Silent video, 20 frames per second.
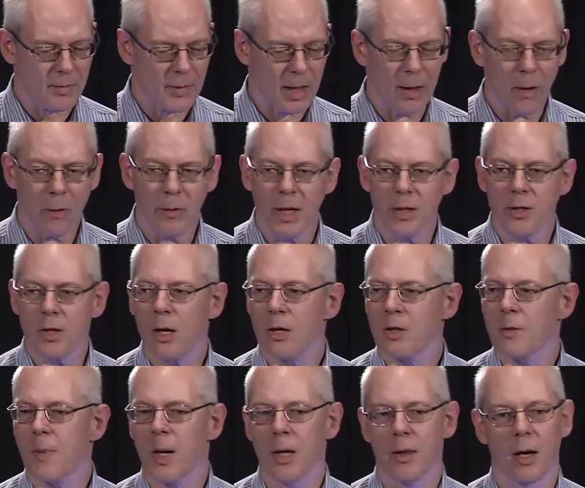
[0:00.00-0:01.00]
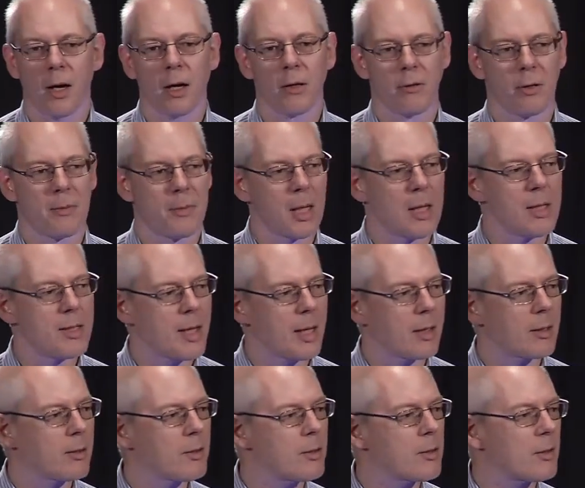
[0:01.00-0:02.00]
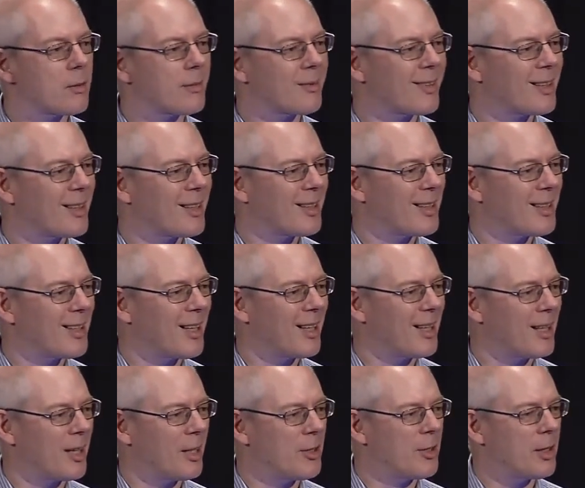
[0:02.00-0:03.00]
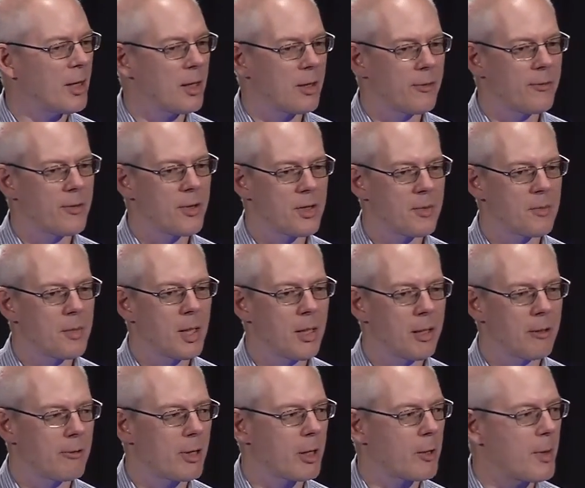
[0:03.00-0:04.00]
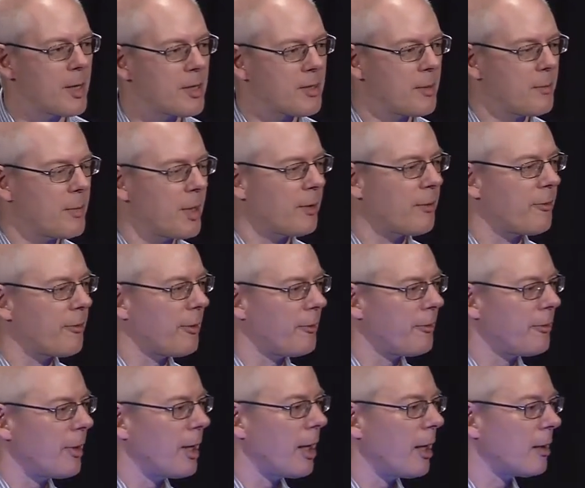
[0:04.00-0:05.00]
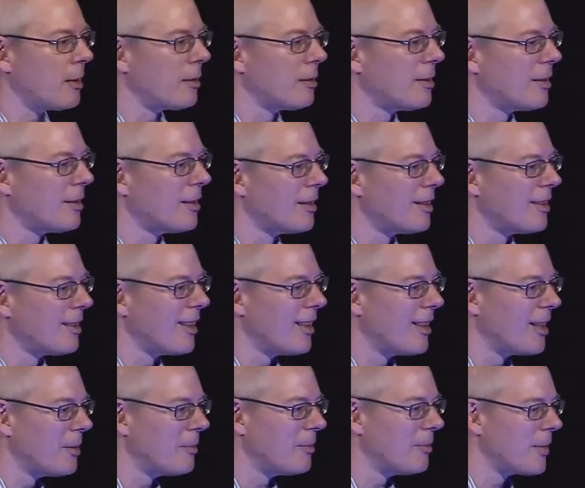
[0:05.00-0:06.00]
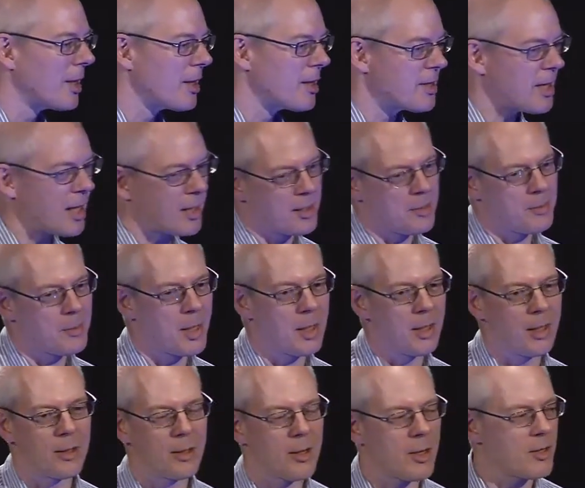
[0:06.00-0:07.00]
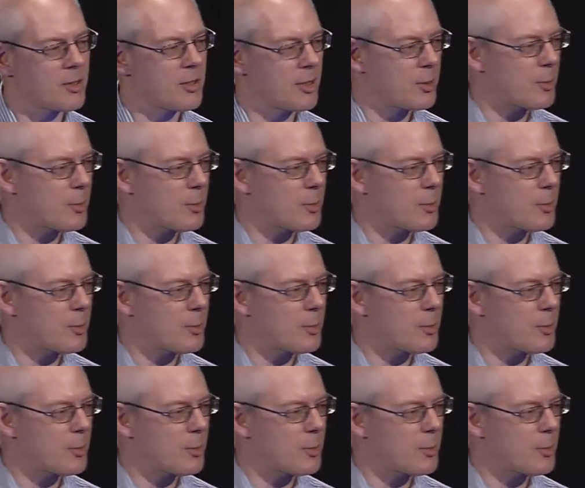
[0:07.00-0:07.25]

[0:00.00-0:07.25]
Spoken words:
they charge by the 100 milliseconds, and you get the first 1 million requests a month for free. The second 1 million costs you